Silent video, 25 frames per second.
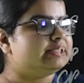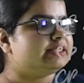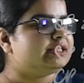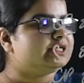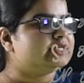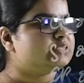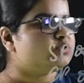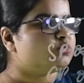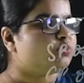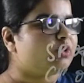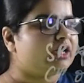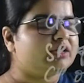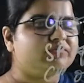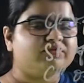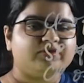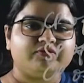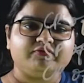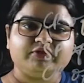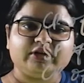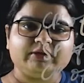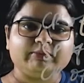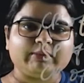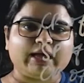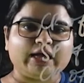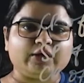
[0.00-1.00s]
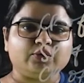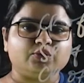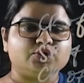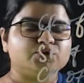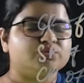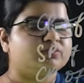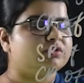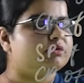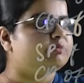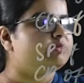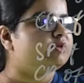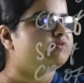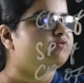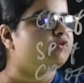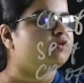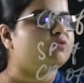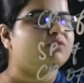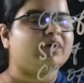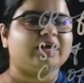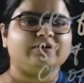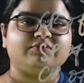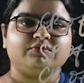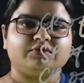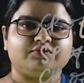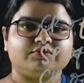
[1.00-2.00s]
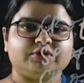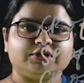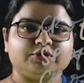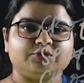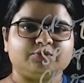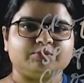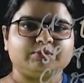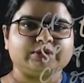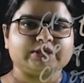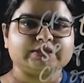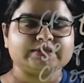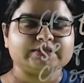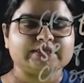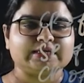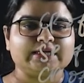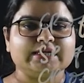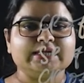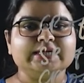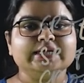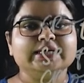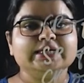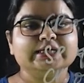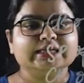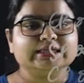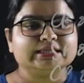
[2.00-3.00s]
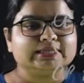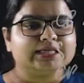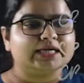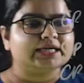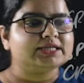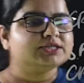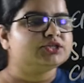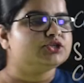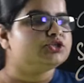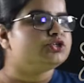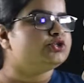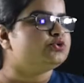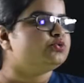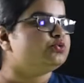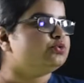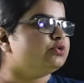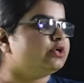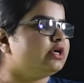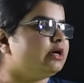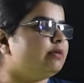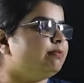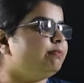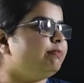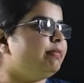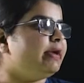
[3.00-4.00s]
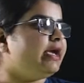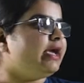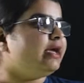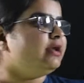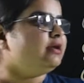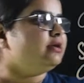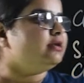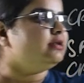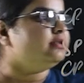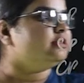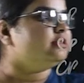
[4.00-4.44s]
thus 150 mangoes will be for 150 rupees. Thus you compare